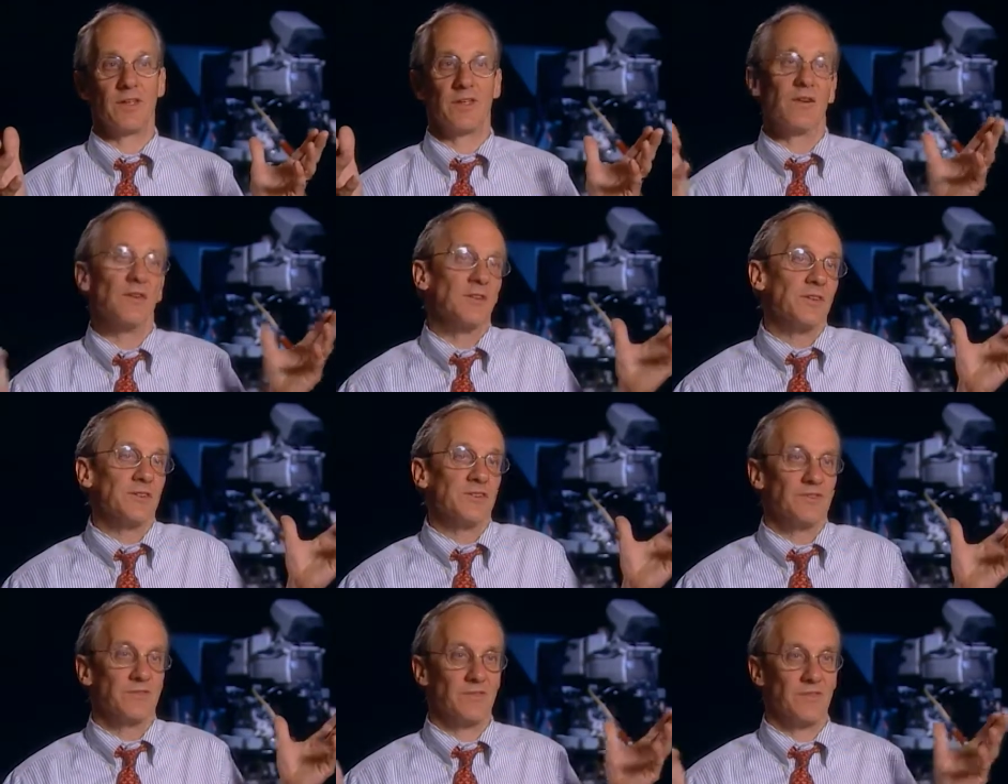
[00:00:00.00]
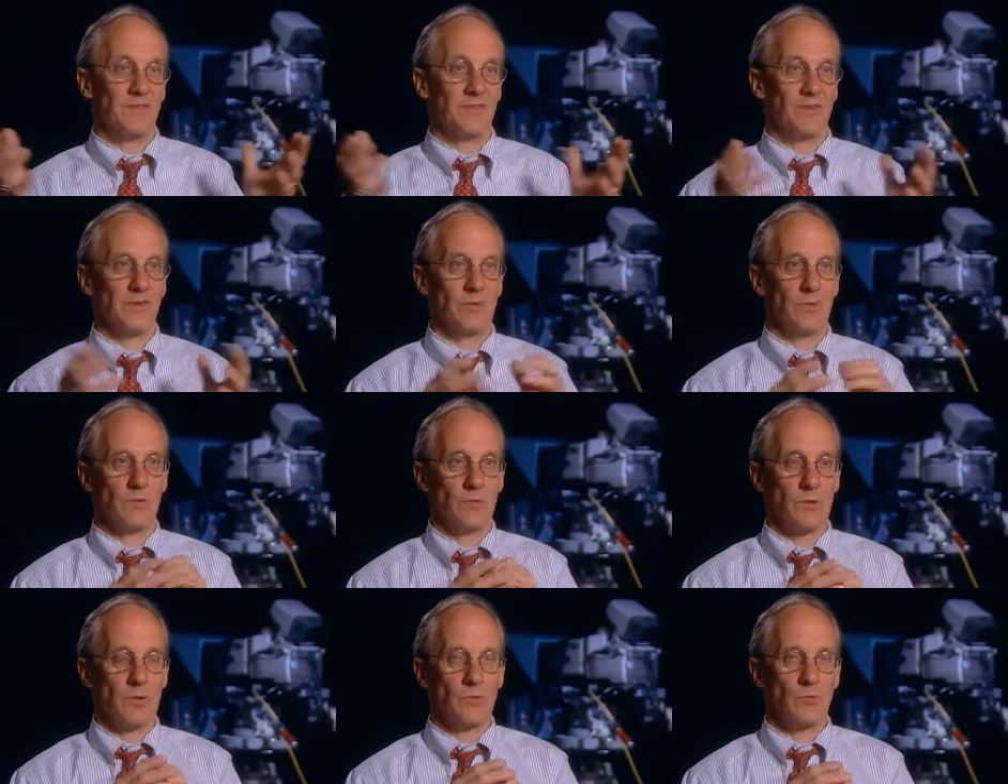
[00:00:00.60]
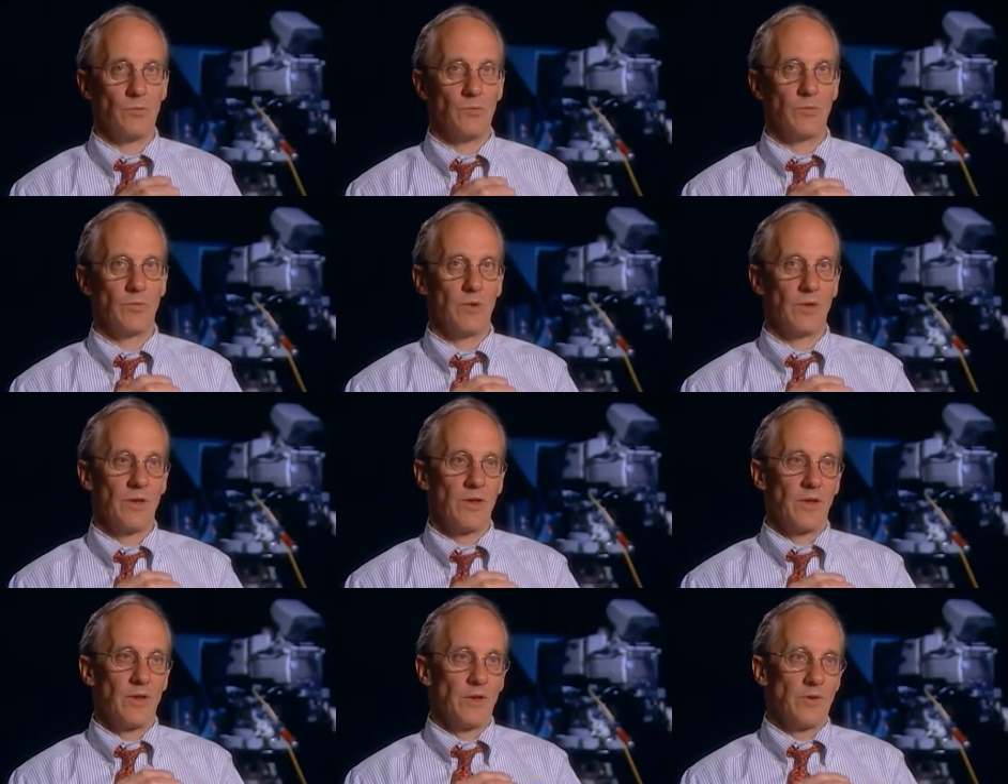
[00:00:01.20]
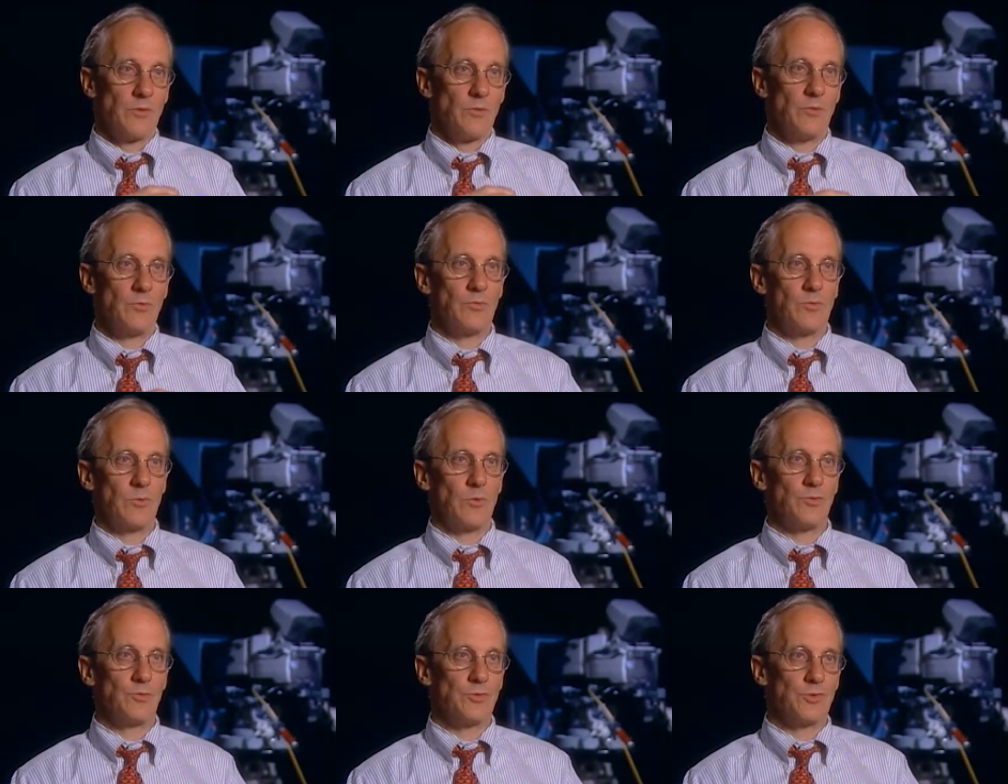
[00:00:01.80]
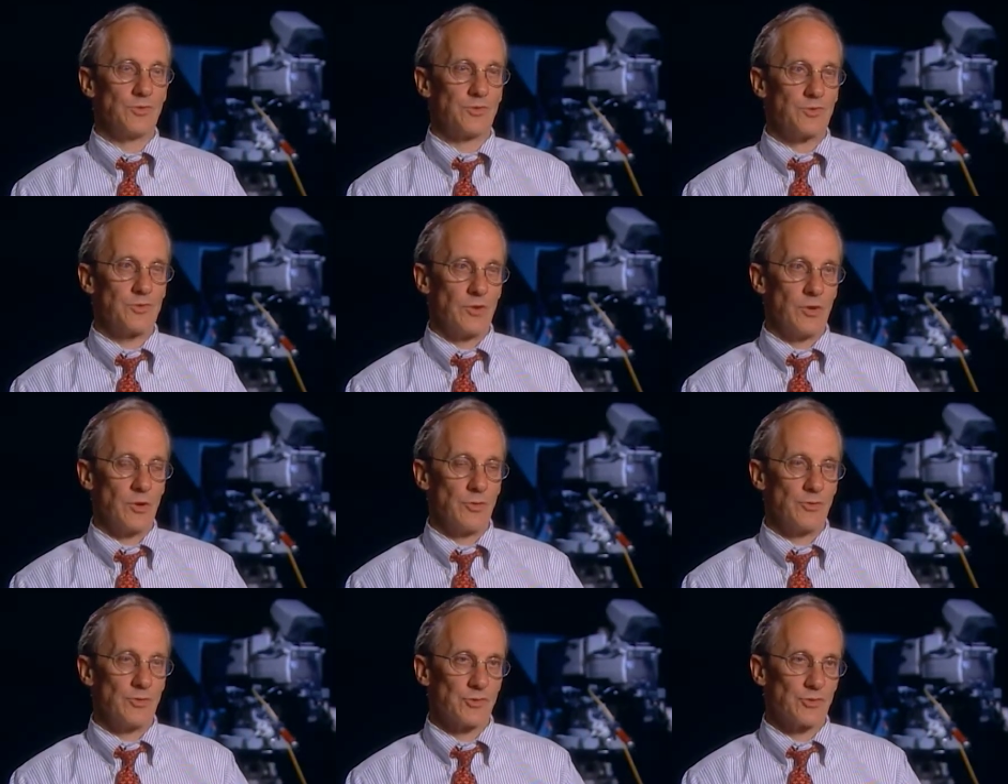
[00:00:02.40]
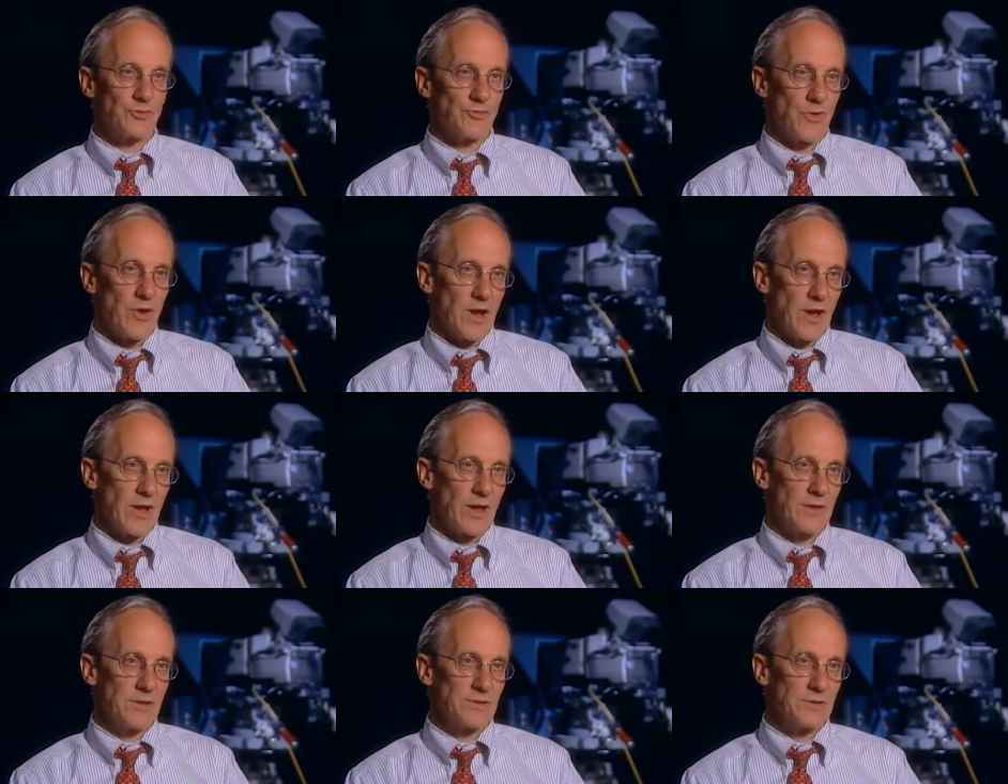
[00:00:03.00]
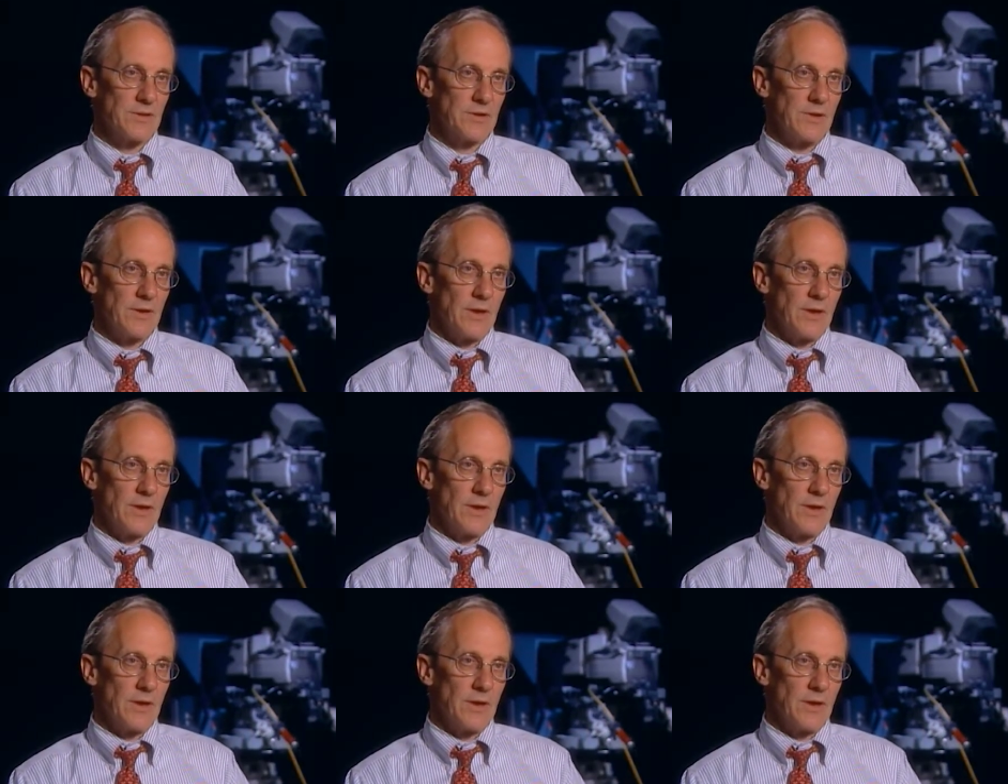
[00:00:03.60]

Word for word: You know, you you you, you just you just try it.